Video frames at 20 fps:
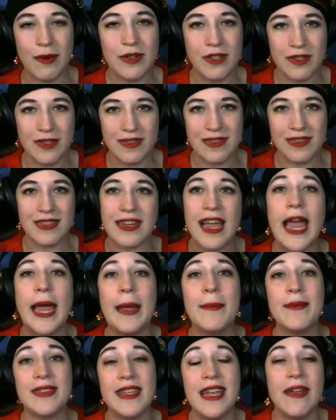which is the
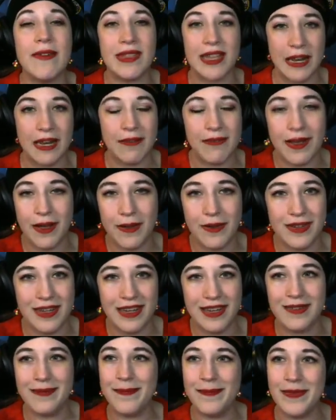time save that I found
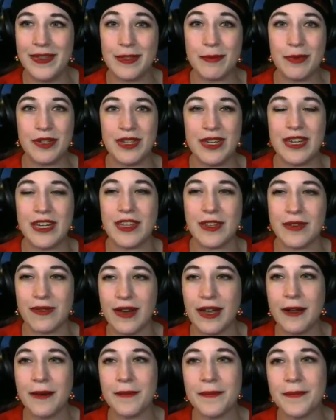in this particular
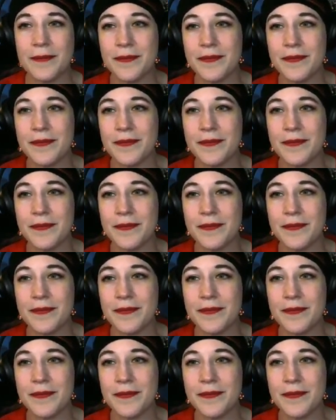route.